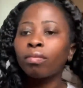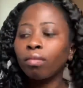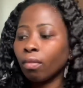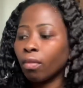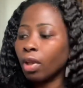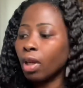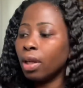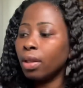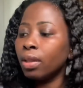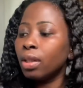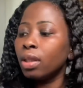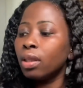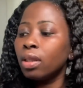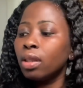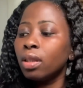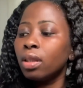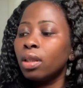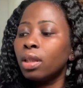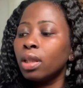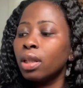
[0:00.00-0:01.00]
And then
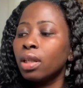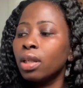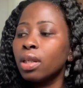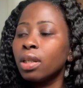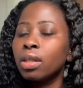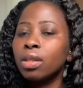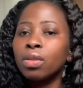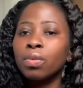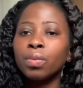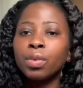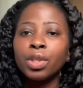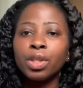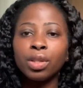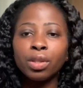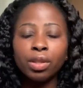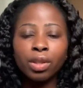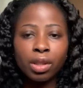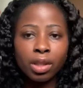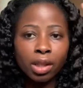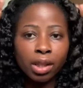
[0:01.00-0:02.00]
the thing is, when you're
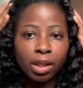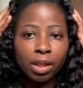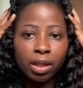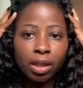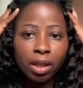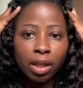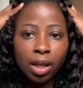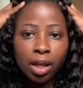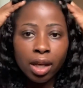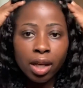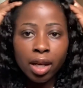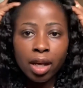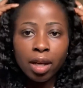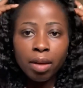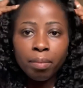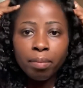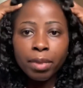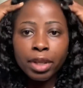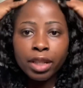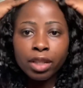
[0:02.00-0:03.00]
done,
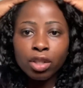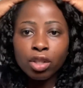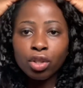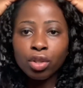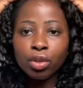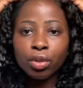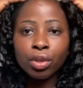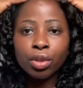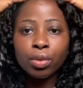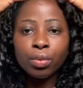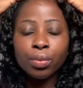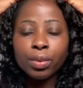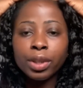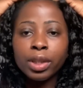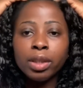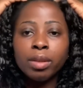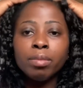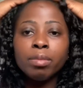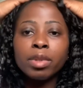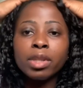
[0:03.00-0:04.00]
make sure you
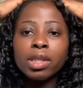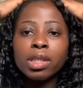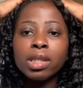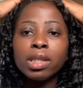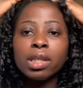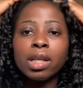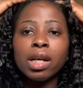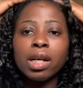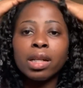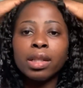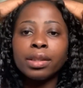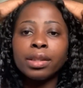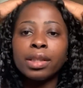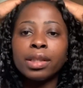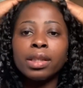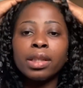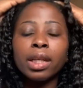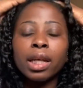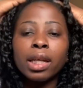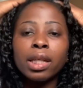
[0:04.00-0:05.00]
really massage
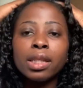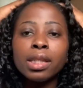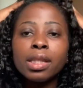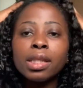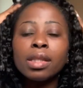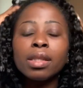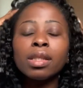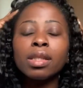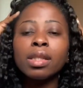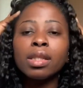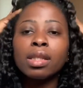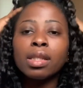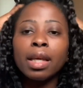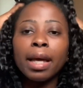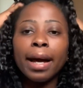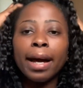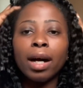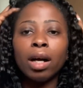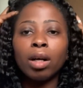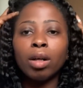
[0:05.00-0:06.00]
it into the
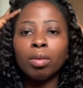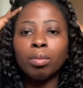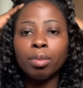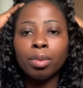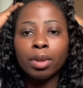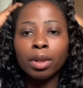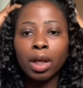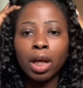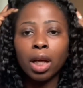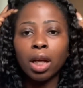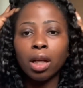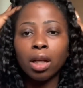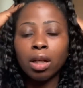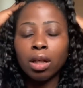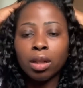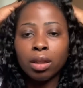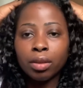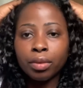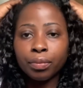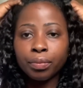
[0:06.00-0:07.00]
scalp
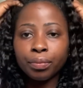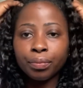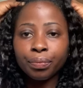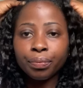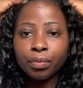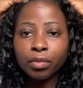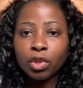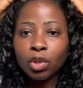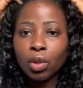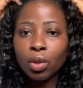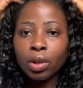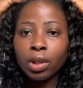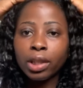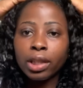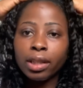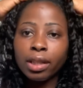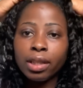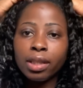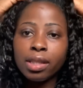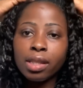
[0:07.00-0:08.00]
so
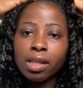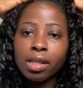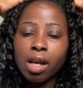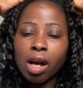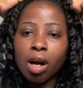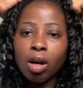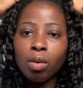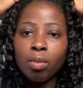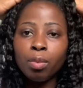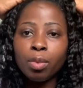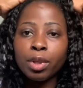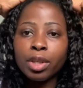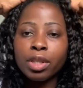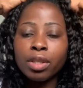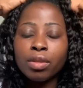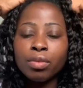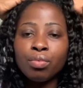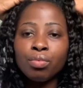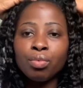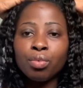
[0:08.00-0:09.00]
that the scalp
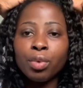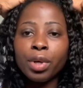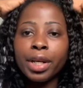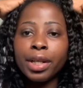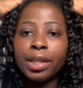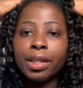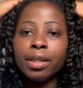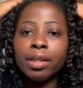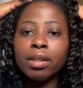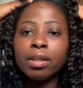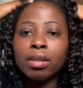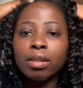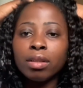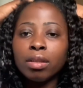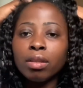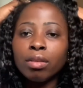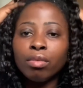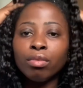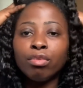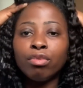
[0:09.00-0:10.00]
is ready
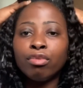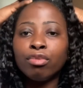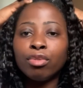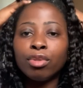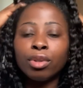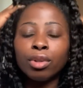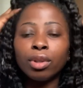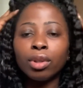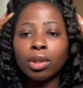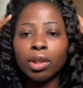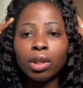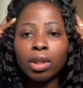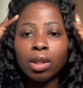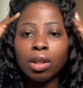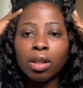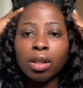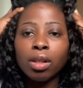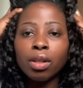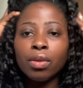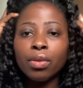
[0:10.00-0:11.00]
for
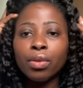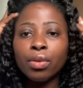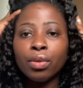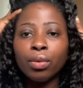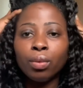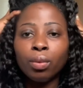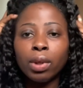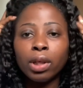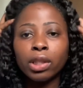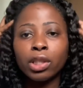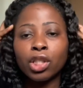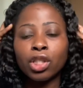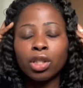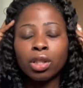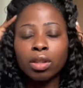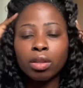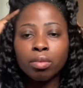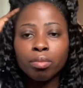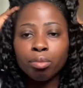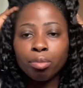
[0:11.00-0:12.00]
the
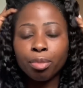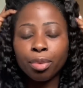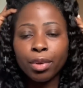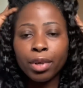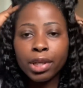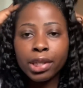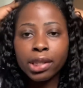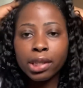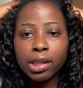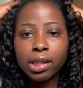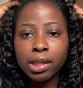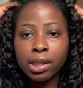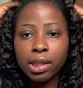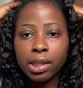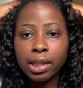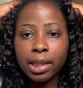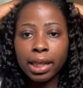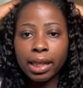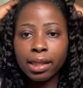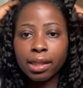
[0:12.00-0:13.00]
washing process the
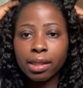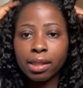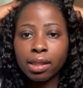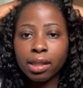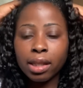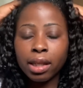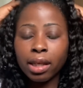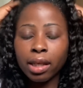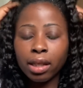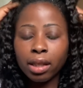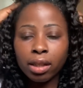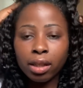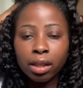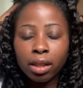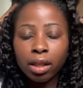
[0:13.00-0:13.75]
next day.